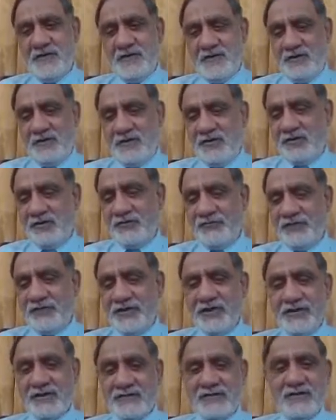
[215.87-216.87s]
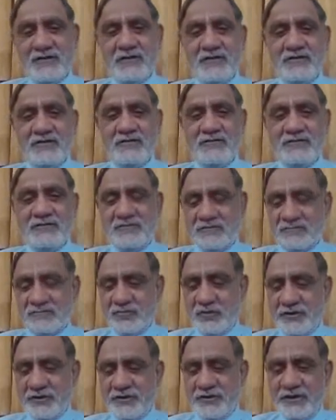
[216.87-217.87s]
Now we are
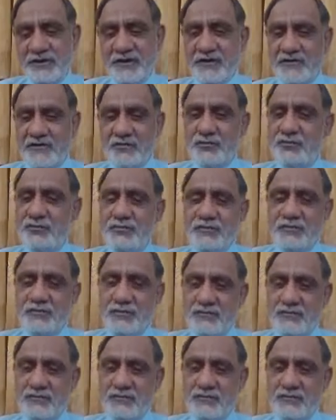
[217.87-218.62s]
going into